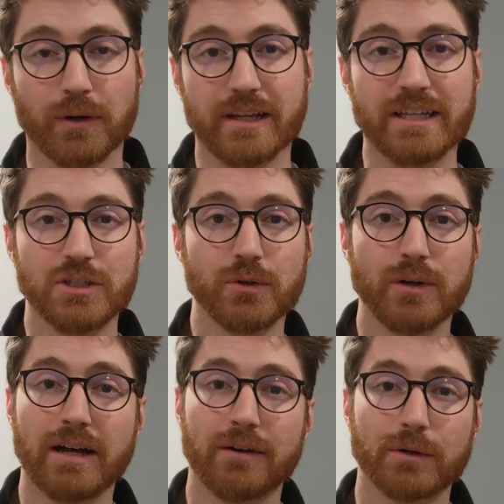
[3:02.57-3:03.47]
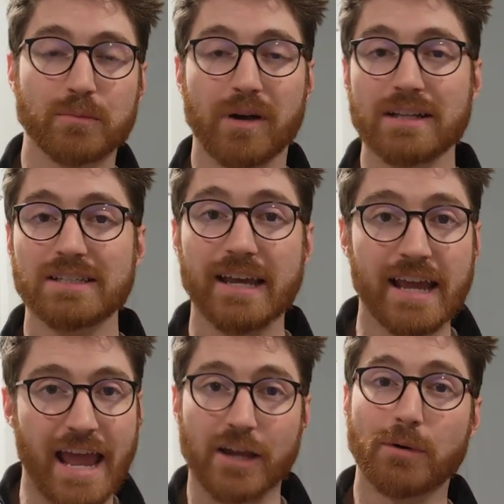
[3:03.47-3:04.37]
or get you a response
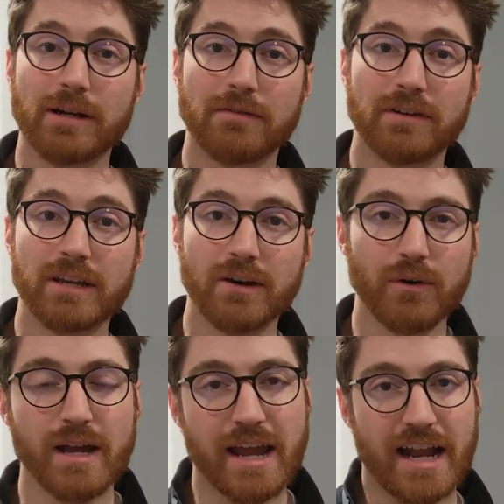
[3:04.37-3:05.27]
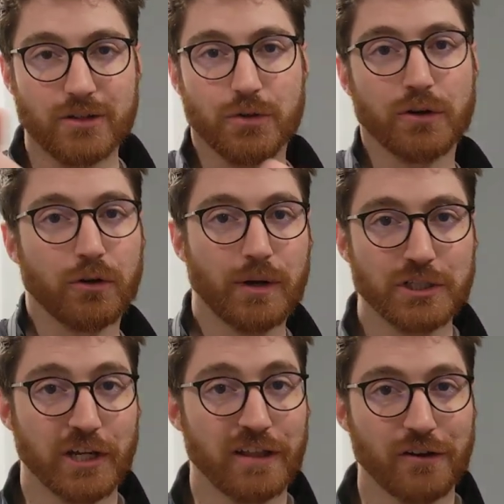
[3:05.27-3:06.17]
and create a video answering your
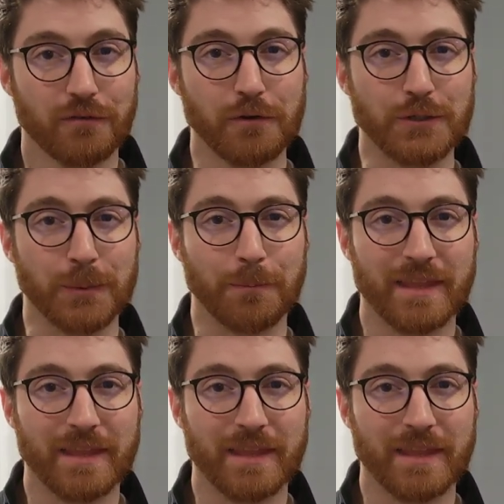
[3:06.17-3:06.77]
question in the near future.